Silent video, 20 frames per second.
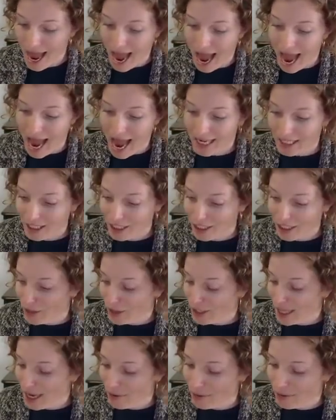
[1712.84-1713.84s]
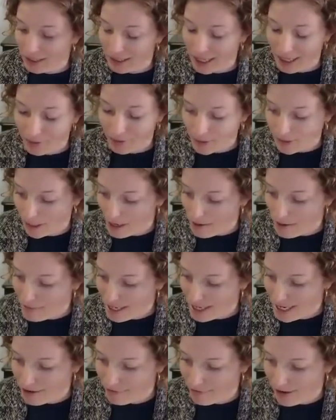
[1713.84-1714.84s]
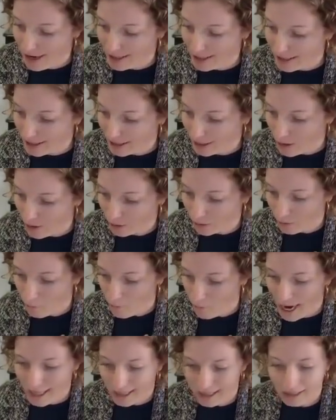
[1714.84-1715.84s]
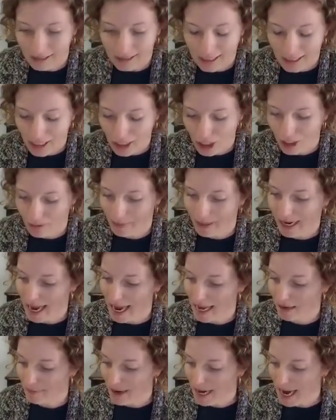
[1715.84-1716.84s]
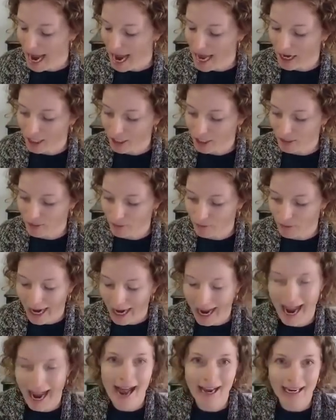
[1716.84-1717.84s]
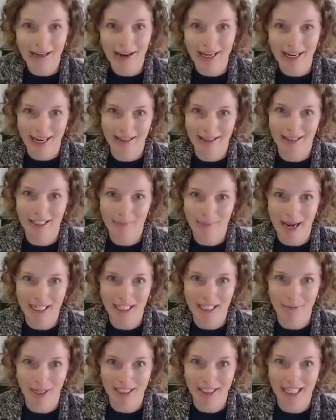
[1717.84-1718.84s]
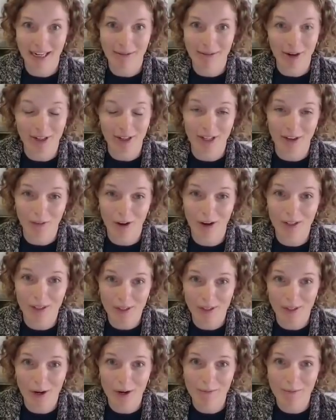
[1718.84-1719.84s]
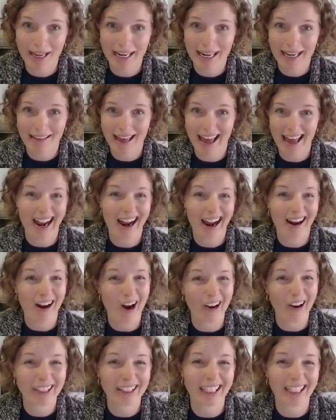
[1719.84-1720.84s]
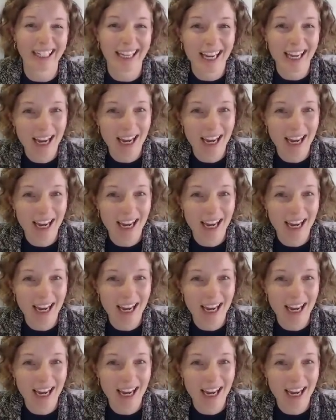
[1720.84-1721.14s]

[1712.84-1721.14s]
And, there were so many events along the way, the Leadership Academy, and I just thought, how can I get this back to my team? Because I've got so many that are only,